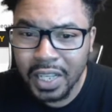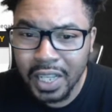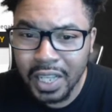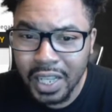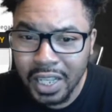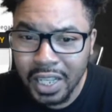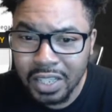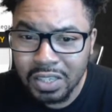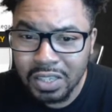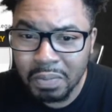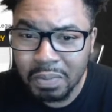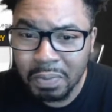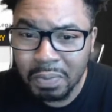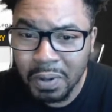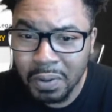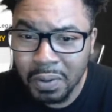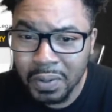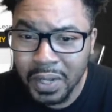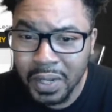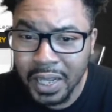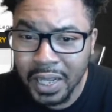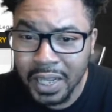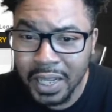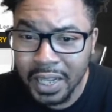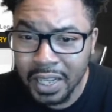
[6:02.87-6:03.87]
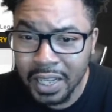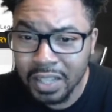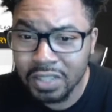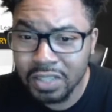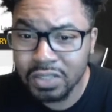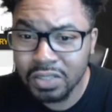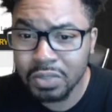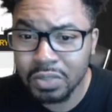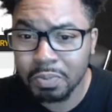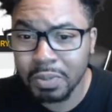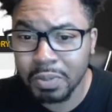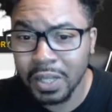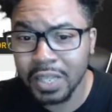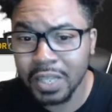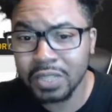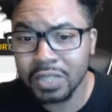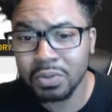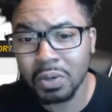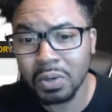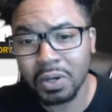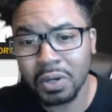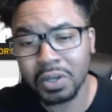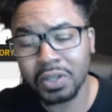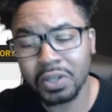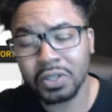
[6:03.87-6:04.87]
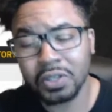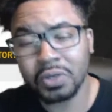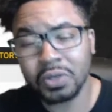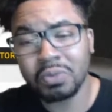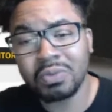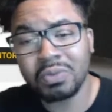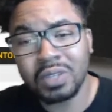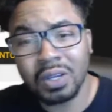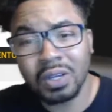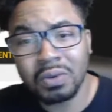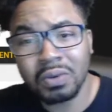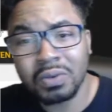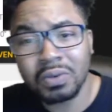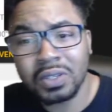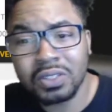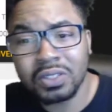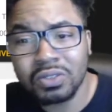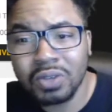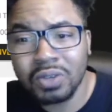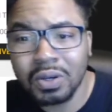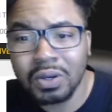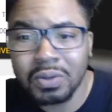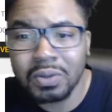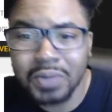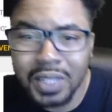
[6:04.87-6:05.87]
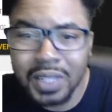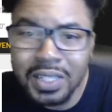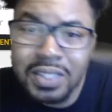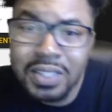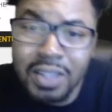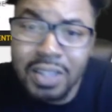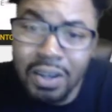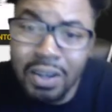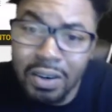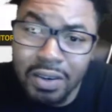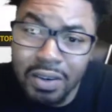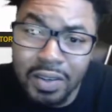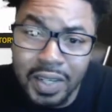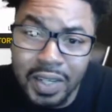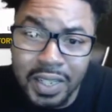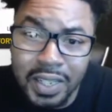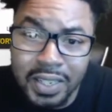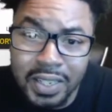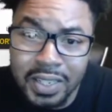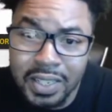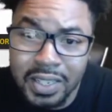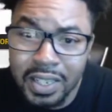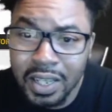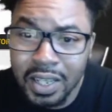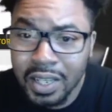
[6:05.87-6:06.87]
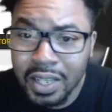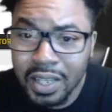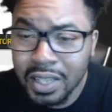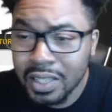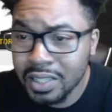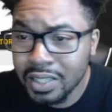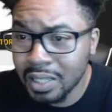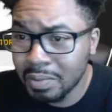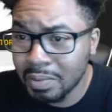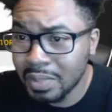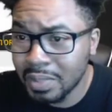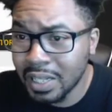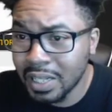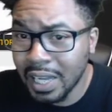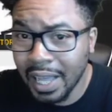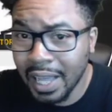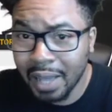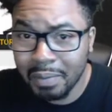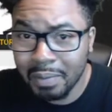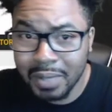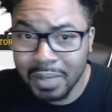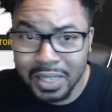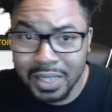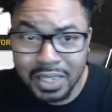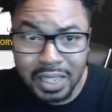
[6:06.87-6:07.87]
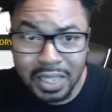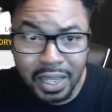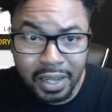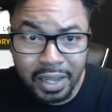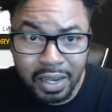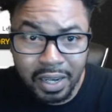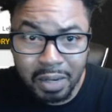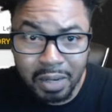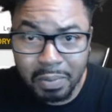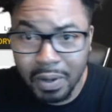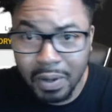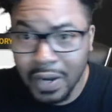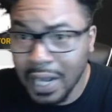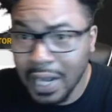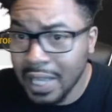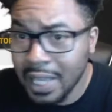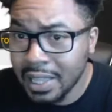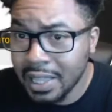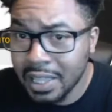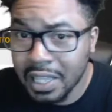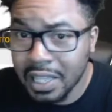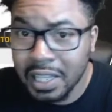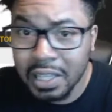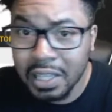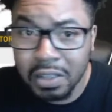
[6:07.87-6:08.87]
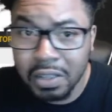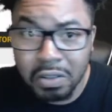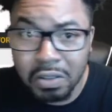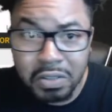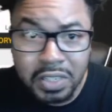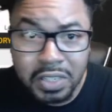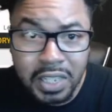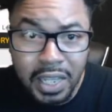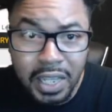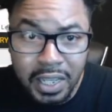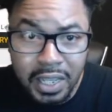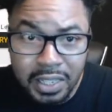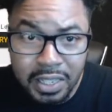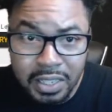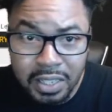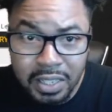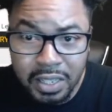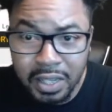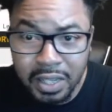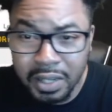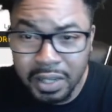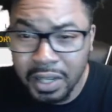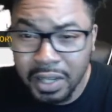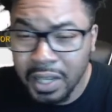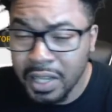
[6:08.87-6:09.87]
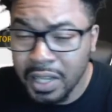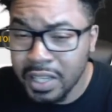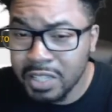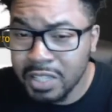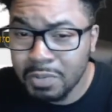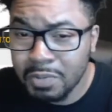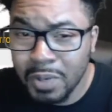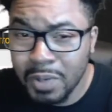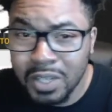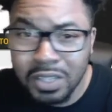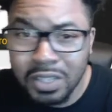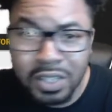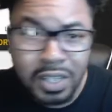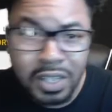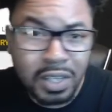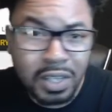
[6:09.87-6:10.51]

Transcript: each opponent and each planeswalker you don't control. This card is something I'm excited about. I think it looks excellent, especially in